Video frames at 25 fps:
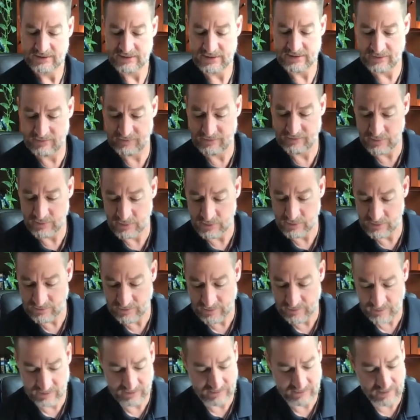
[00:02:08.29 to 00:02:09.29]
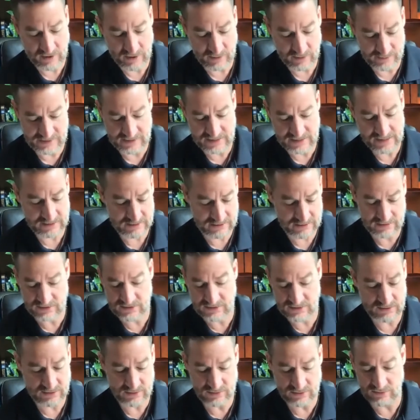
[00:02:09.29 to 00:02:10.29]
that food from the farms gets
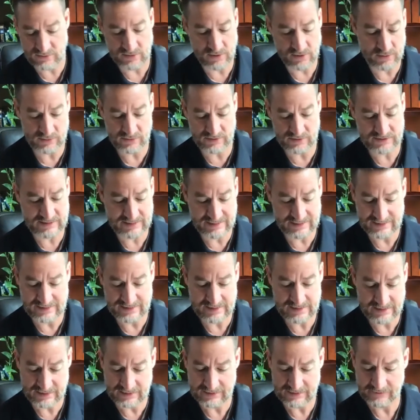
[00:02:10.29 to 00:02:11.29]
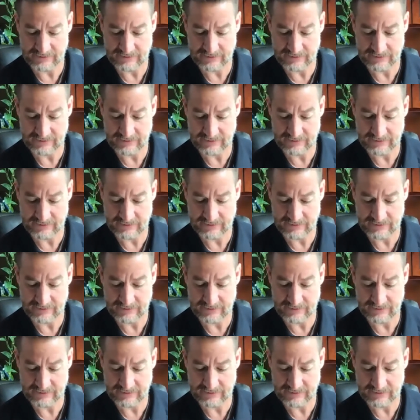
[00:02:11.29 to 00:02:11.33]
to those that need it.